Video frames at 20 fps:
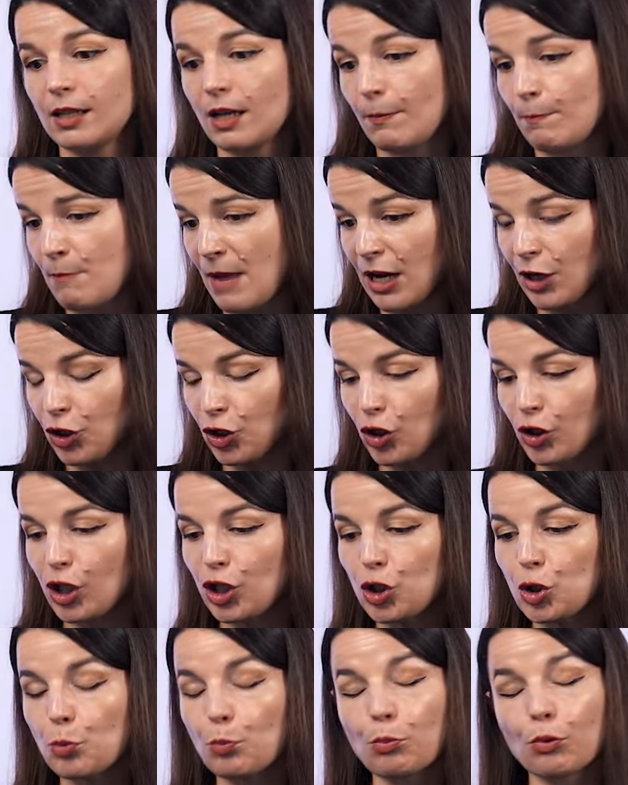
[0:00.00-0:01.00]
make sure
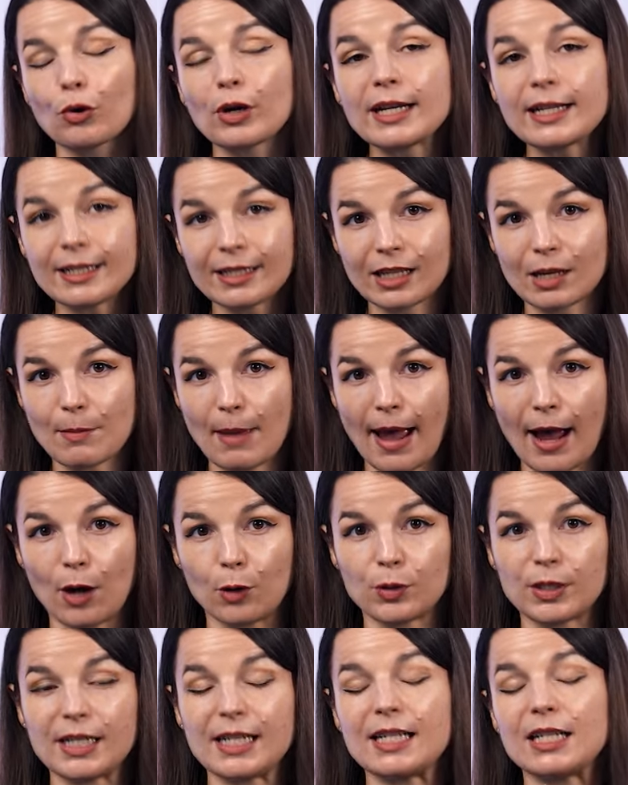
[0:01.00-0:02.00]
that you print them
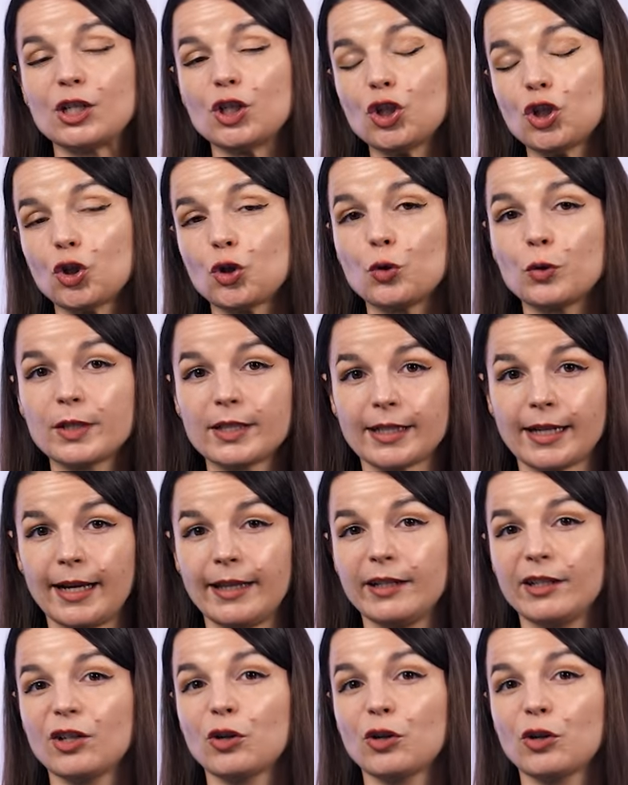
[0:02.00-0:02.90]
out in two-sided